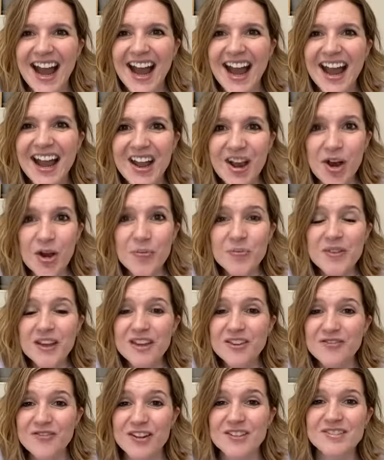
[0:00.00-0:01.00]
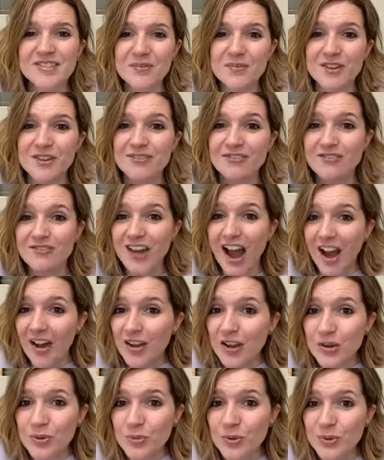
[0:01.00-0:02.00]
I hope that you found something
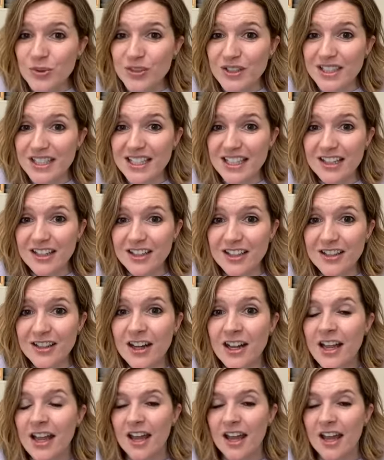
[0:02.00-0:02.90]
valuable in here.